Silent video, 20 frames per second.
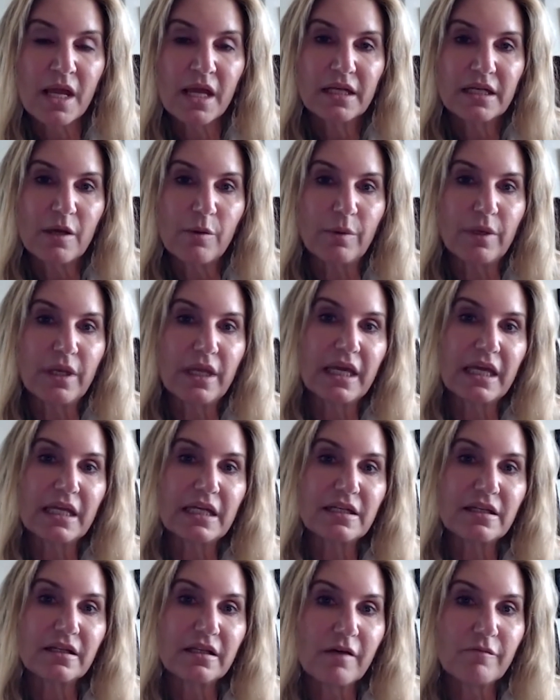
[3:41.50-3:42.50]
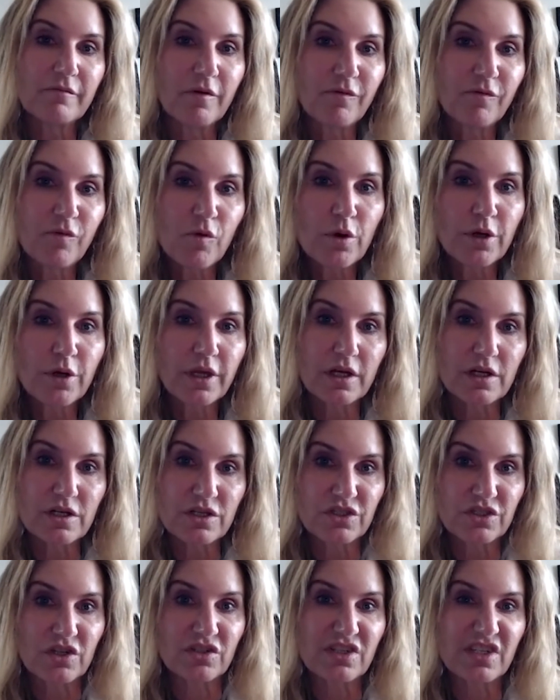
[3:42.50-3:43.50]
Now, when you get into level 4, you're going to
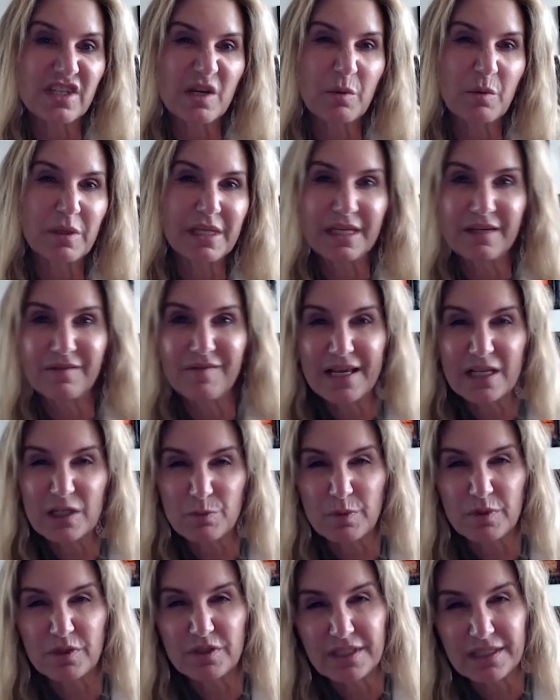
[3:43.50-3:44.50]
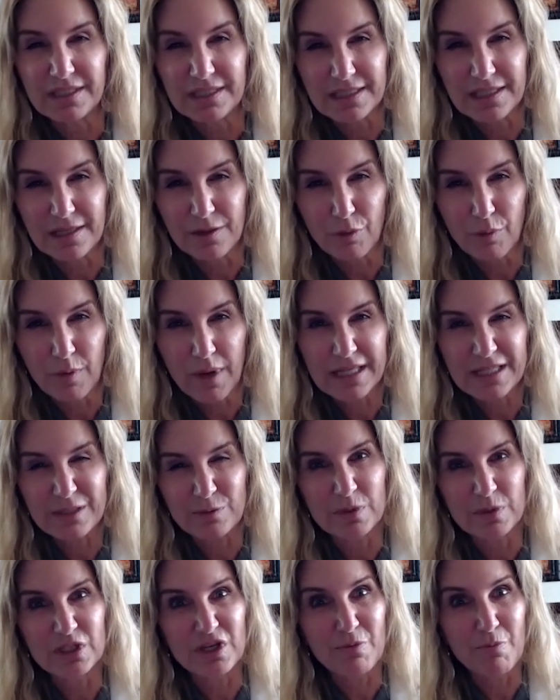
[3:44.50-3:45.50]
start to deal with the advanced persistent threats,
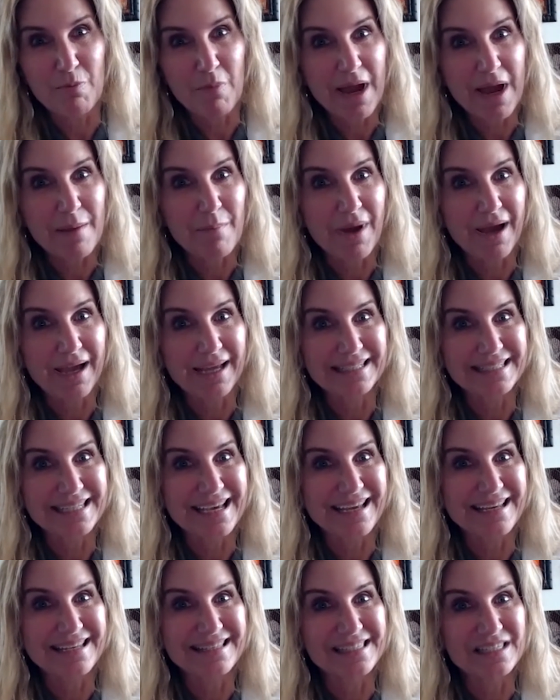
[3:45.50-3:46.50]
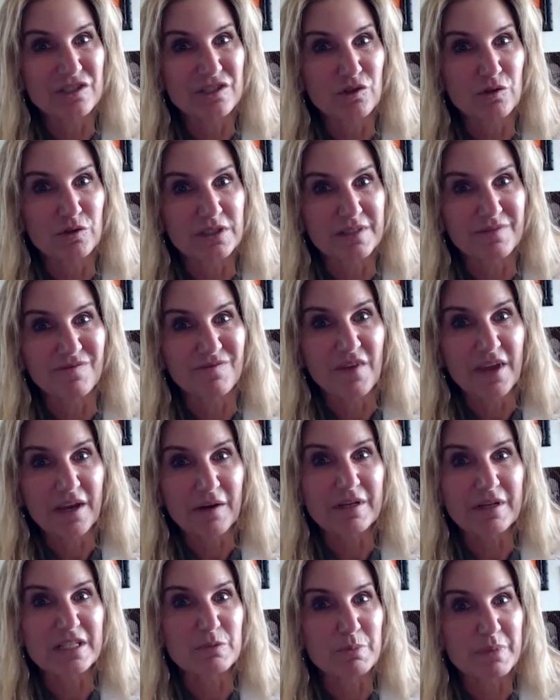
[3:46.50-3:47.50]
which in my mind ties into some
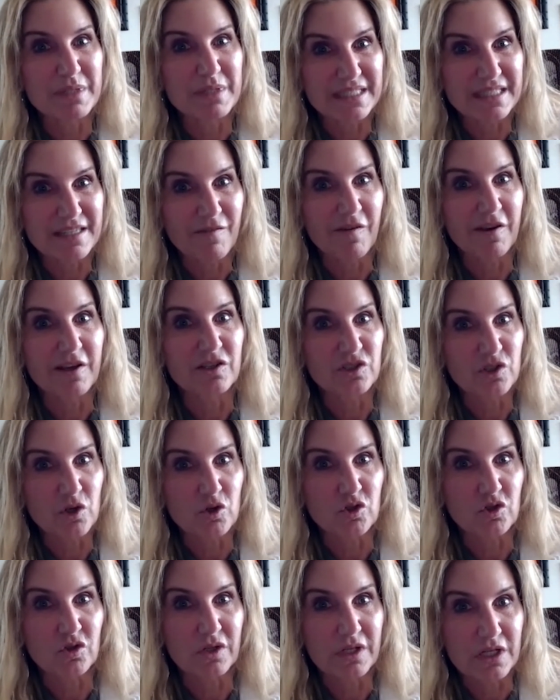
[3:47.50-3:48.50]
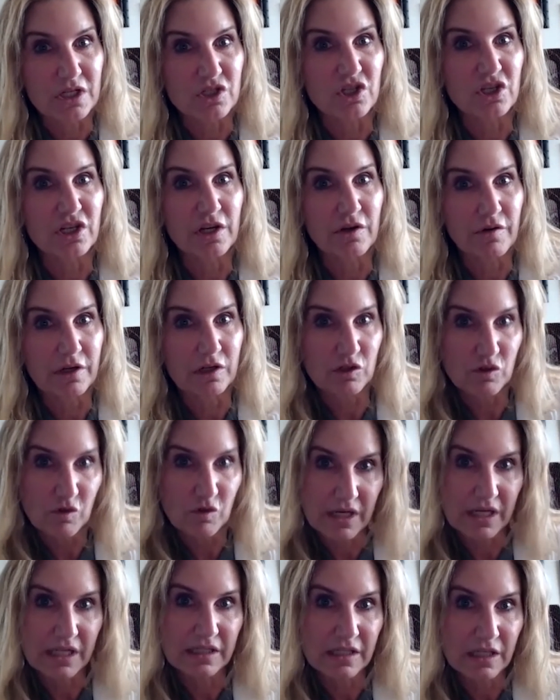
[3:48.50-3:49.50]
very specific social engineering
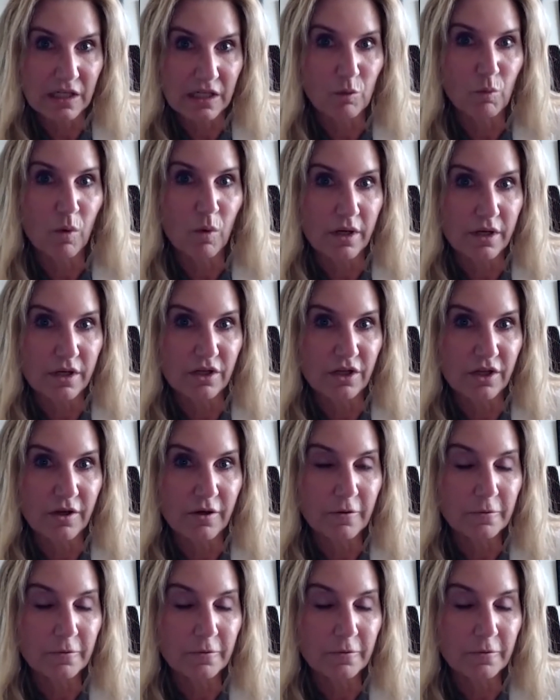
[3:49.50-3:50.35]
training that you want to do.